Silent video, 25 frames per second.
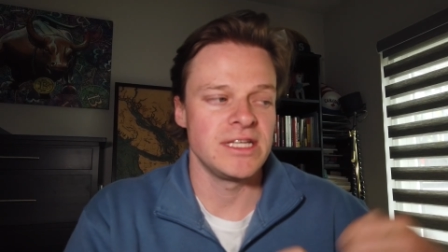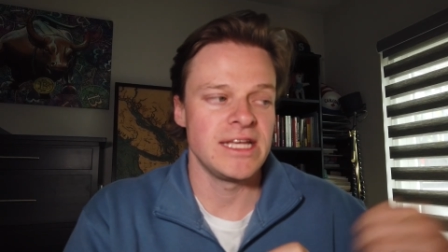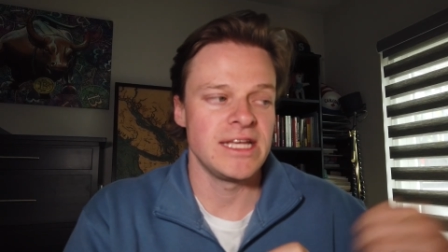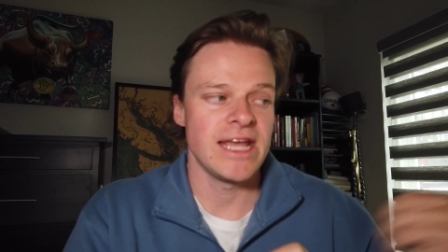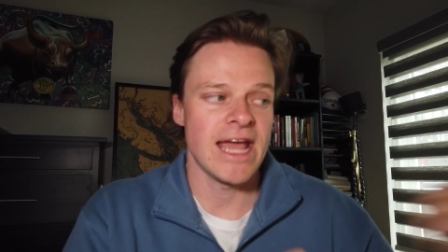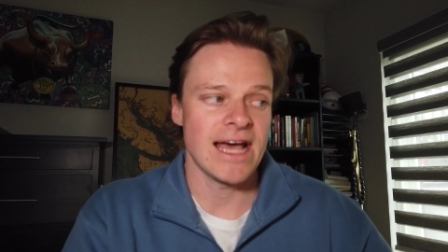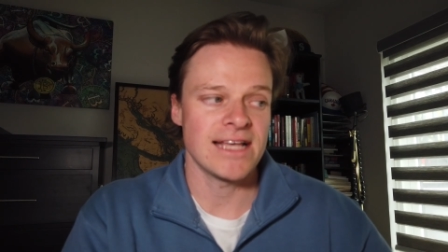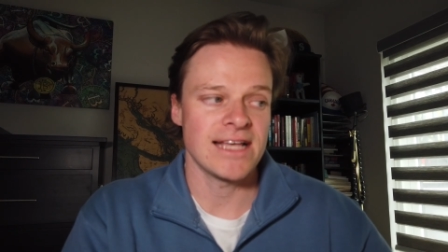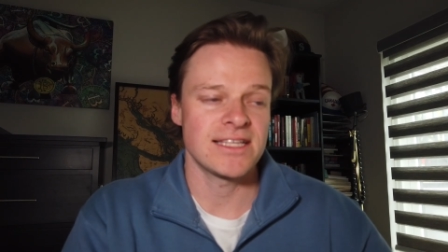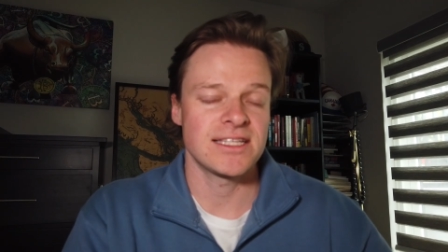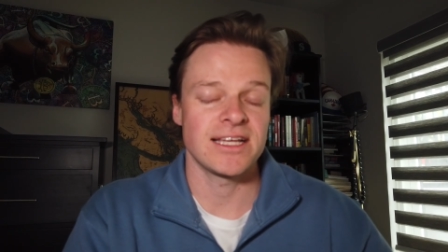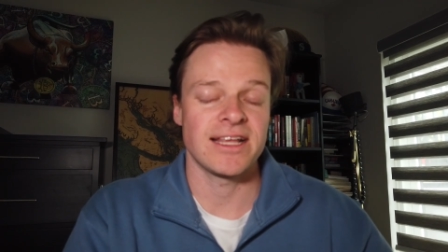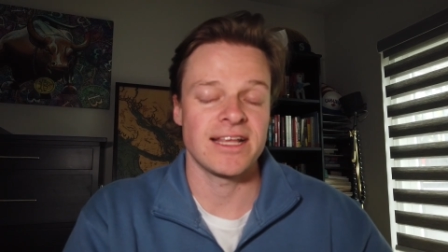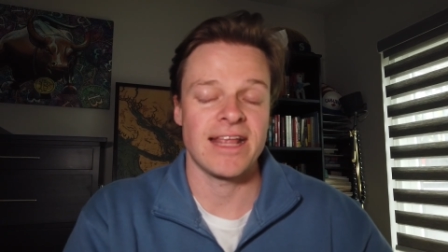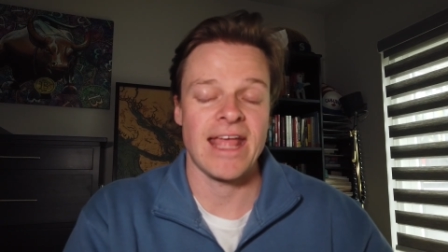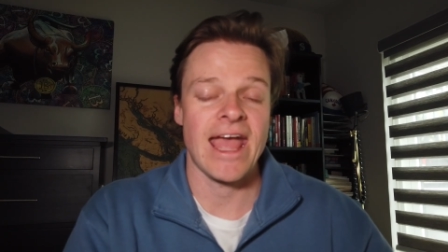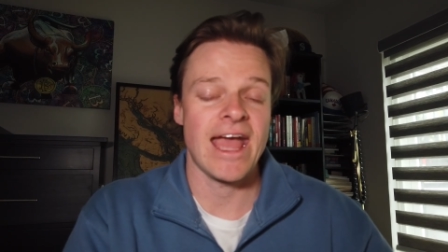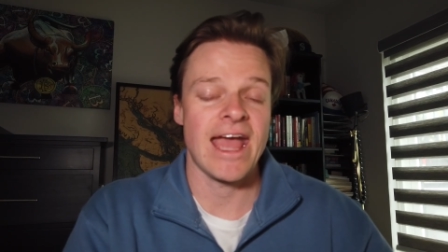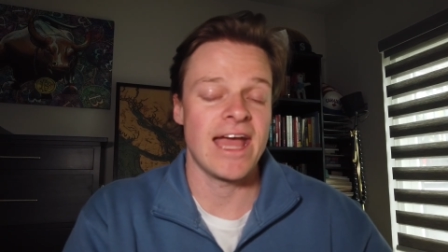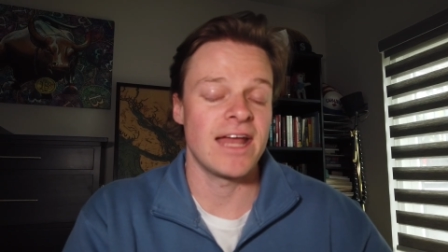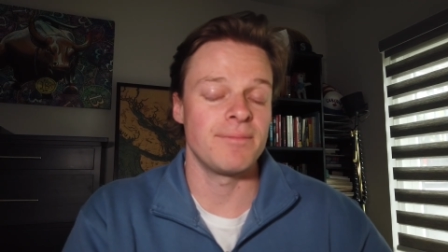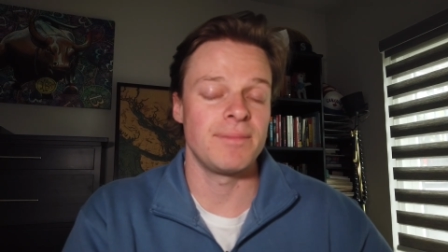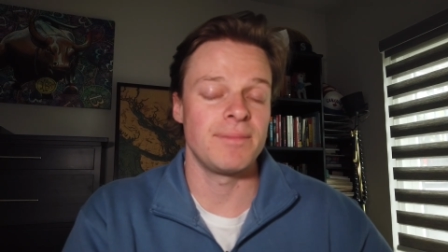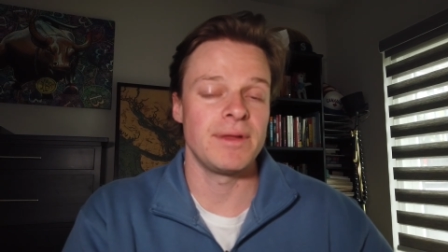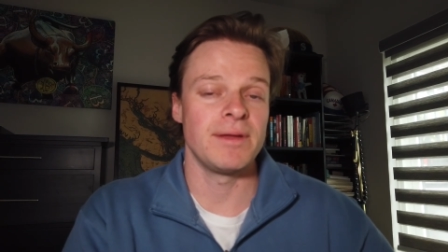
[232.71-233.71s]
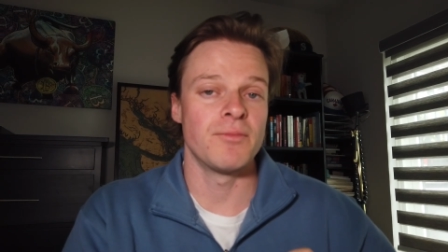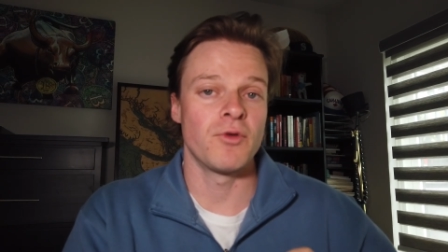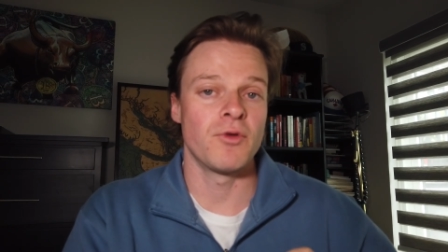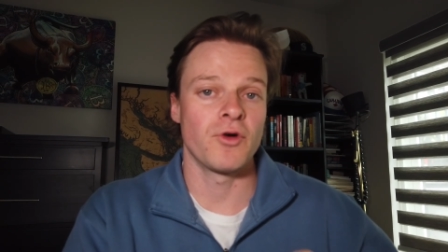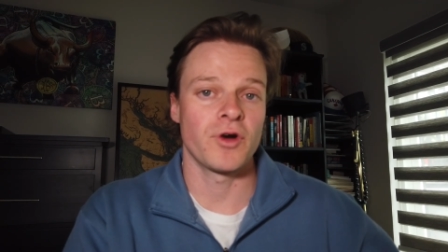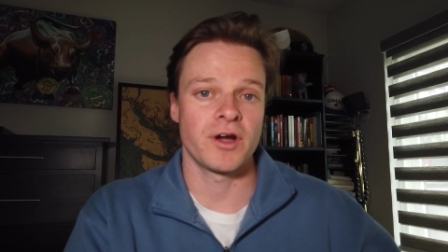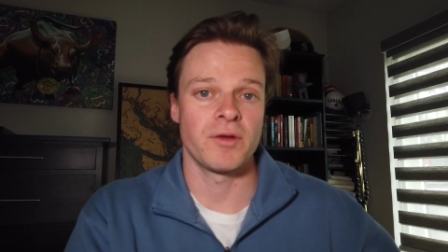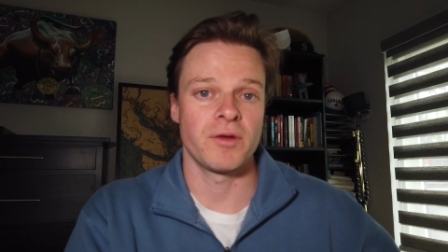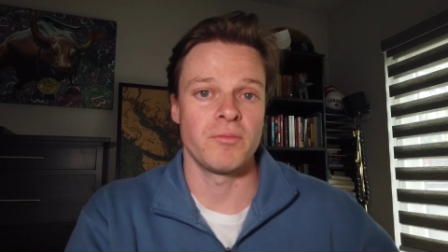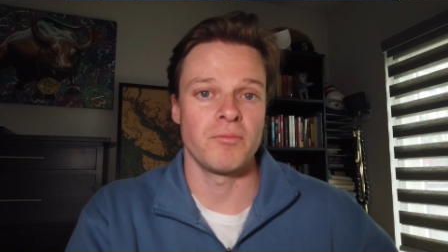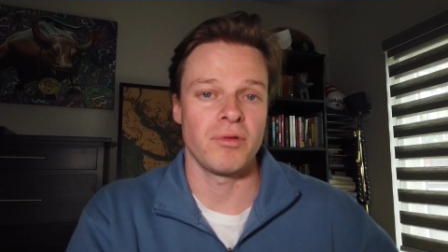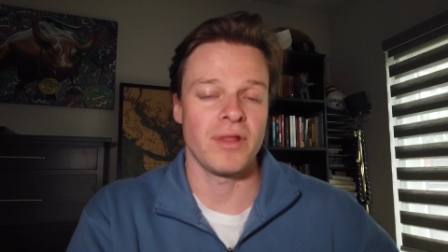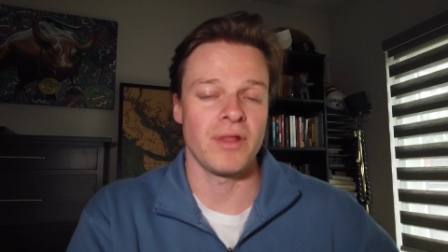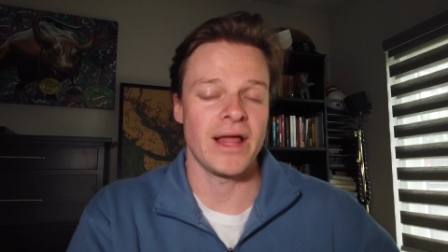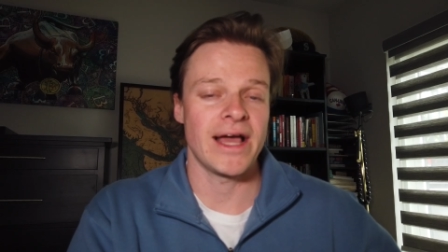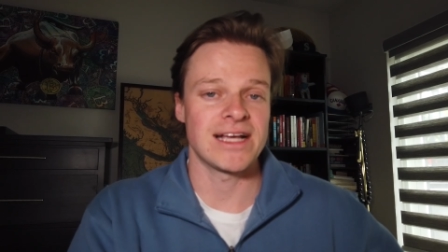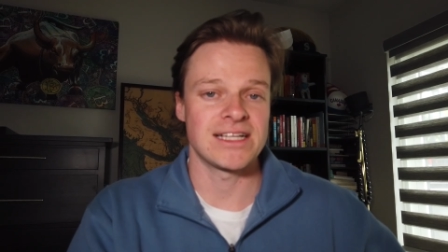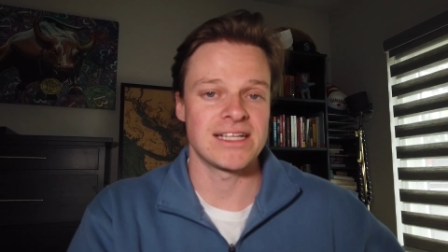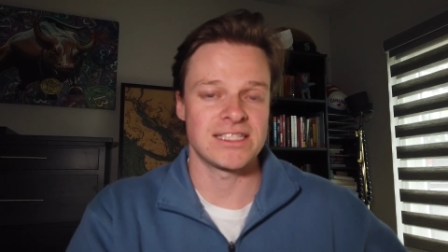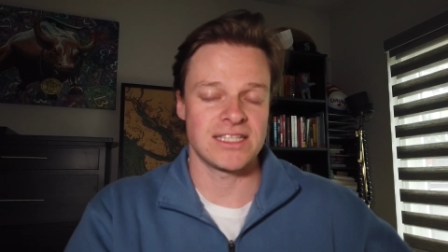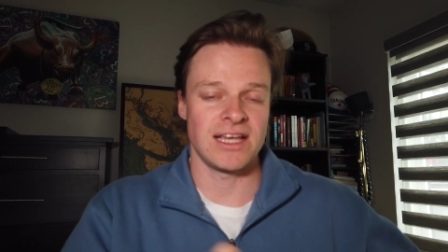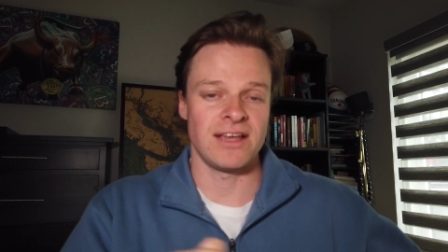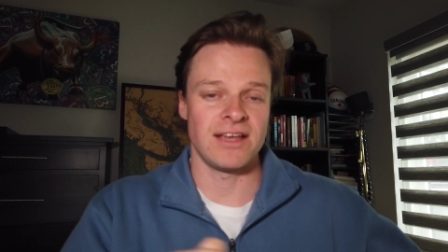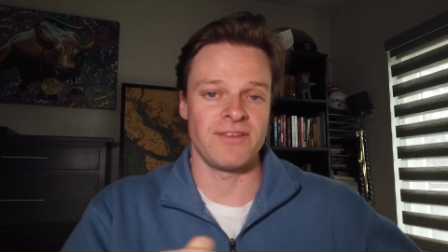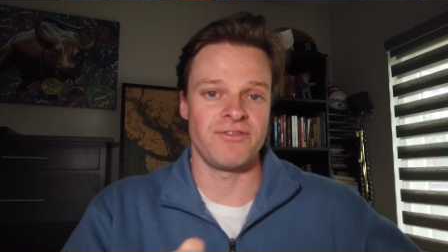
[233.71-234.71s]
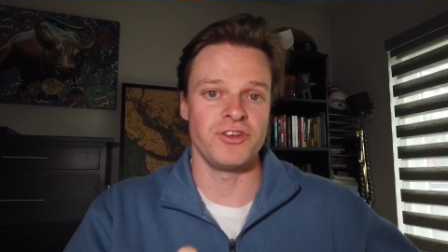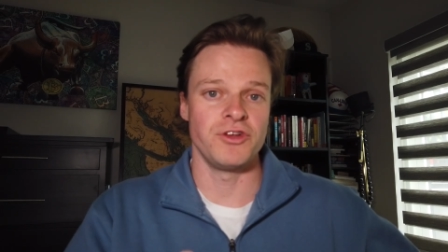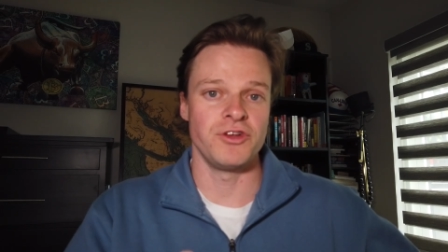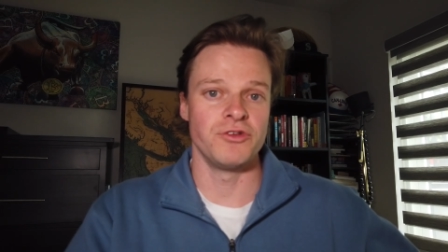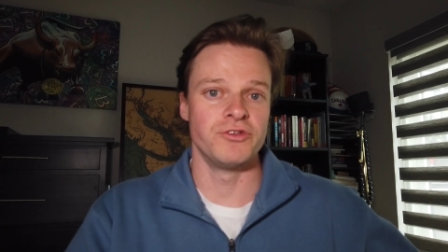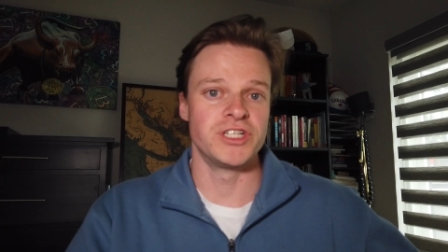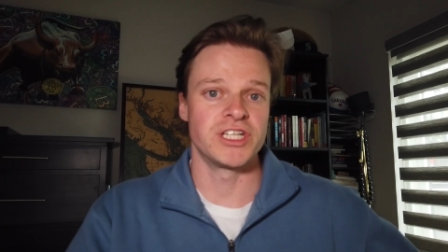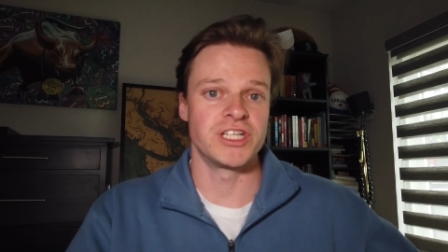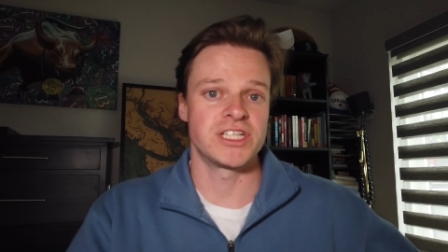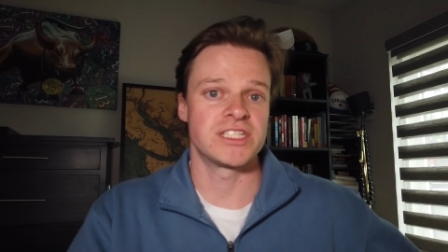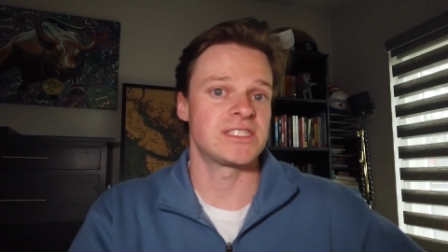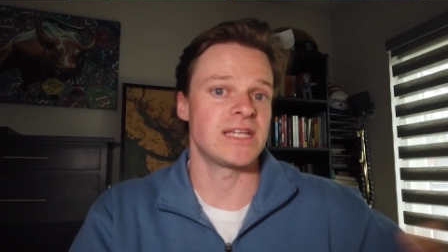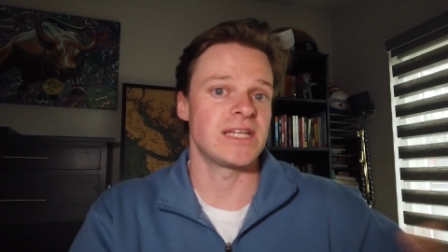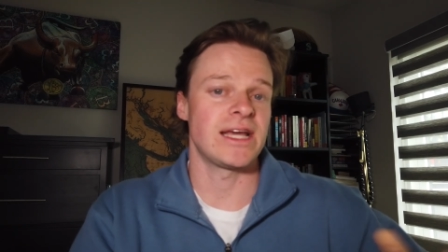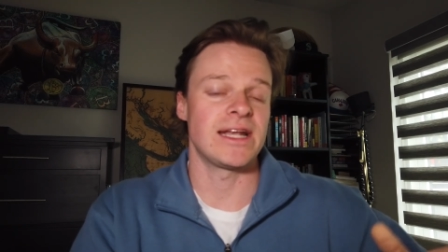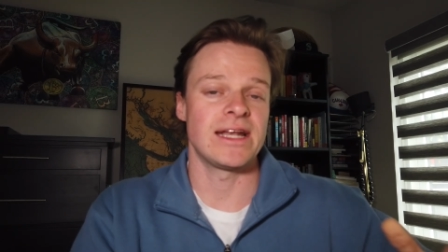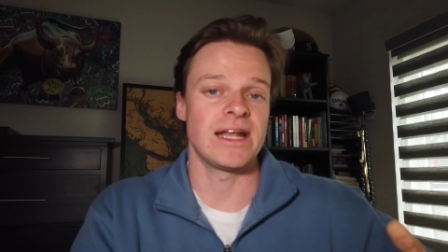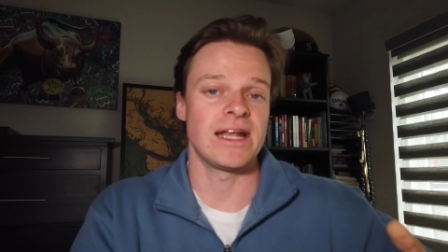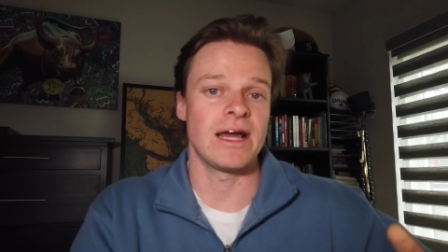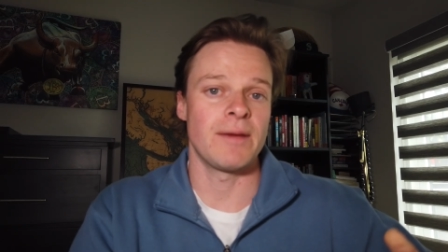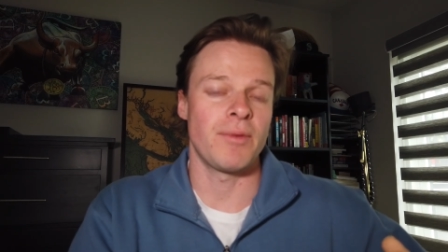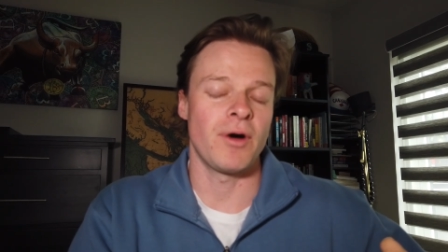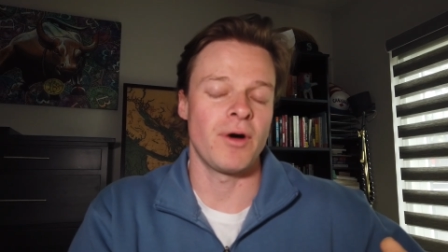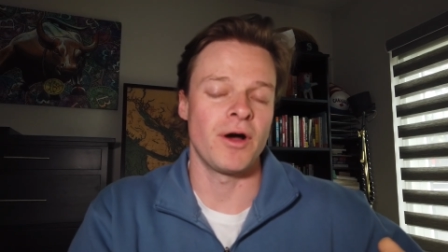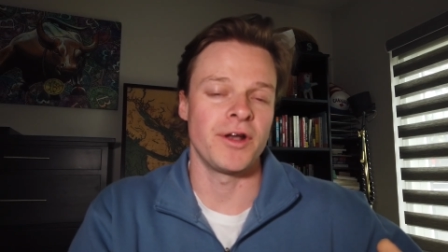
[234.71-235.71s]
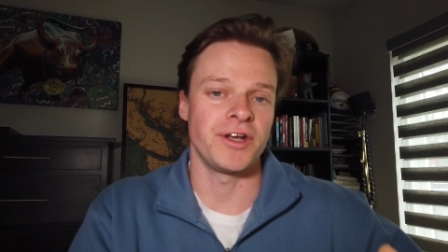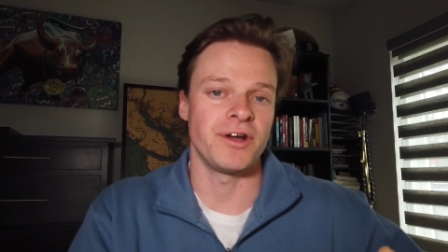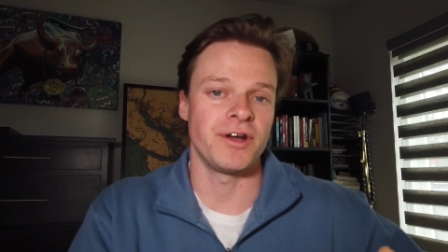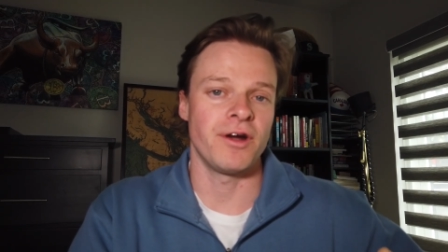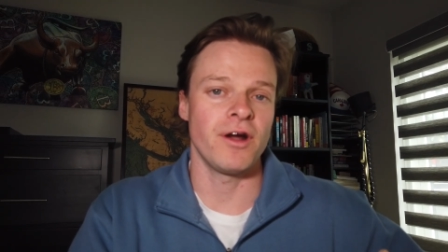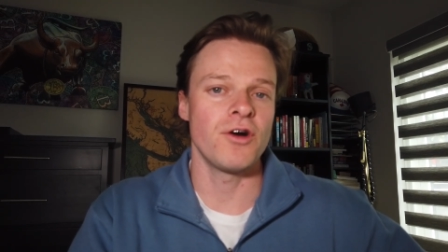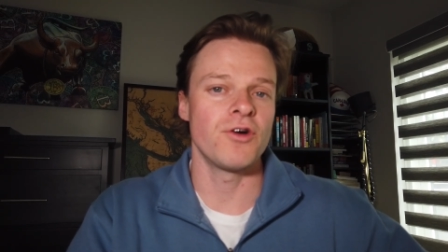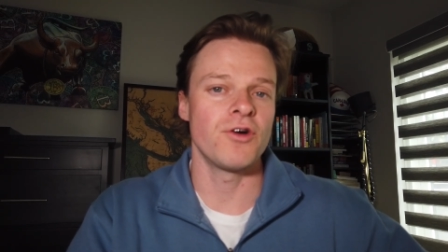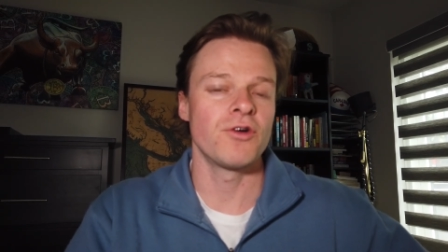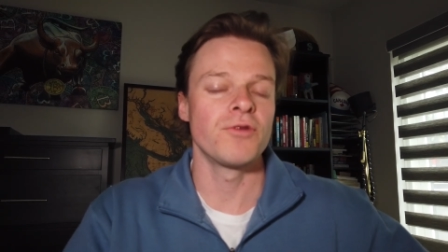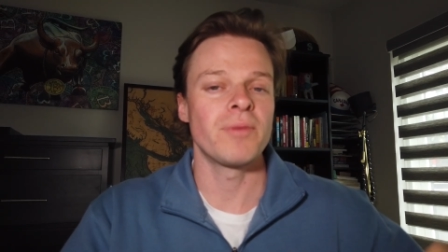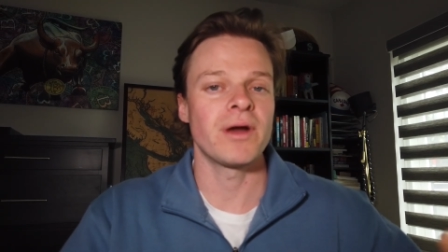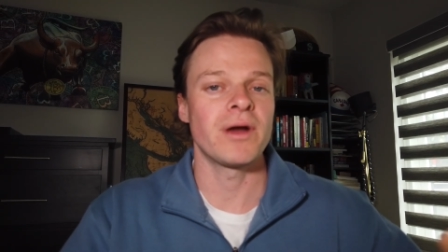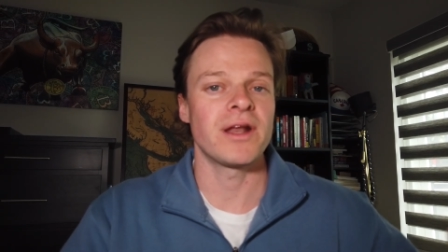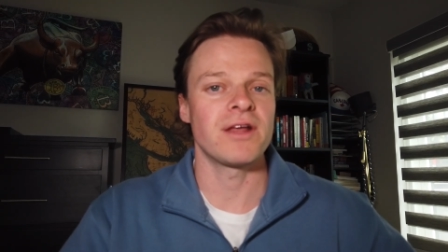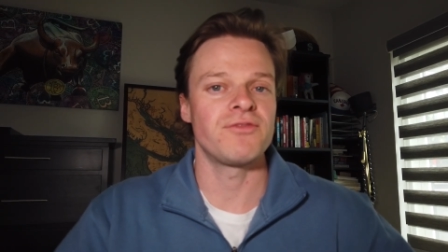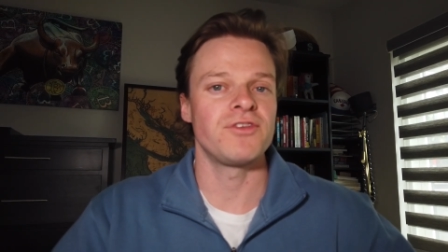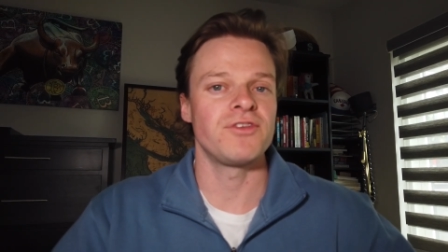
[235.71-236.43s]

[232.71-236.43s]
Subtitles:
Yes, it can be more complex if you just set it up on your own, but